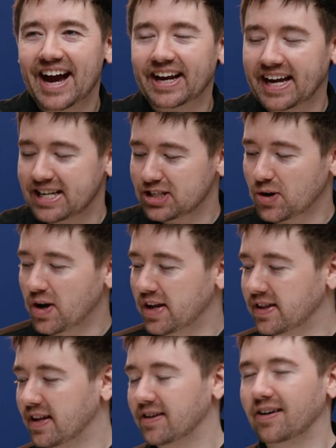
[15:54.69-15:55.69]
Okay, so,
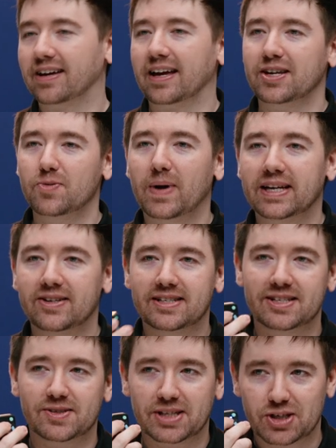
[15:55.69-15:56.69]
and then, okay, you might need
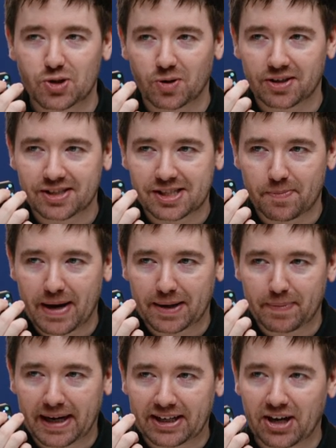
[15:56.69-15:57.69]
to use the controller just to back
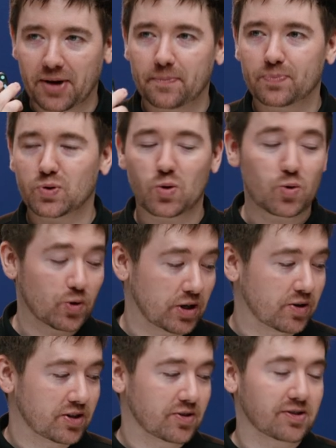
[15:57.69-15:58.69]
back up or you
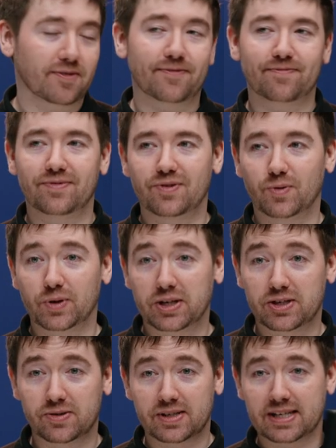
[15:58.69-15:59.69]
could use the or you
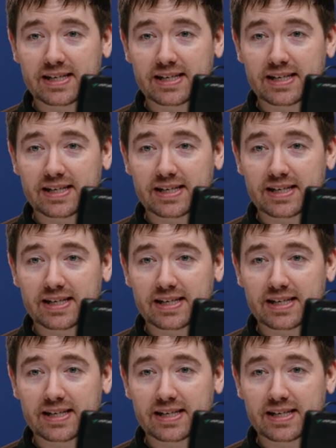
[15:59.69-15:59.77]
could use this